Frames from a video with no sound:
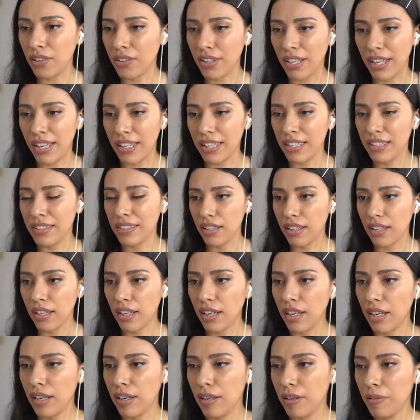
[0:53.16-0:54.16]
Okay.
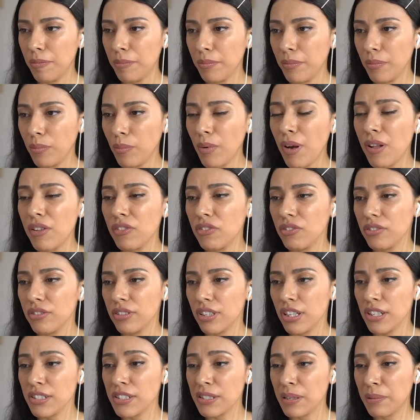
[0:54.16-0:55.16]
Um, well,
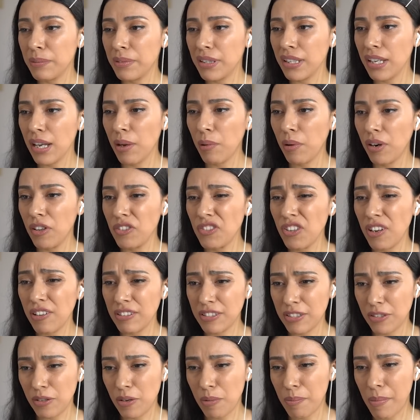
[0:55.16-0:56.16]
there's something I want to
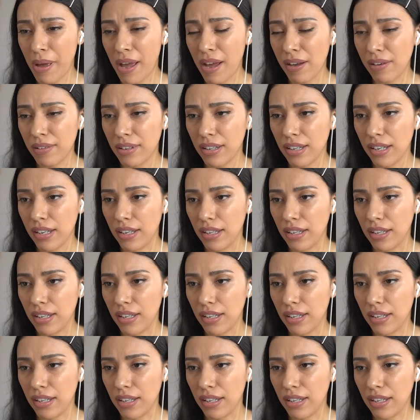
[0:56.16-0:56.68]
talk to you about.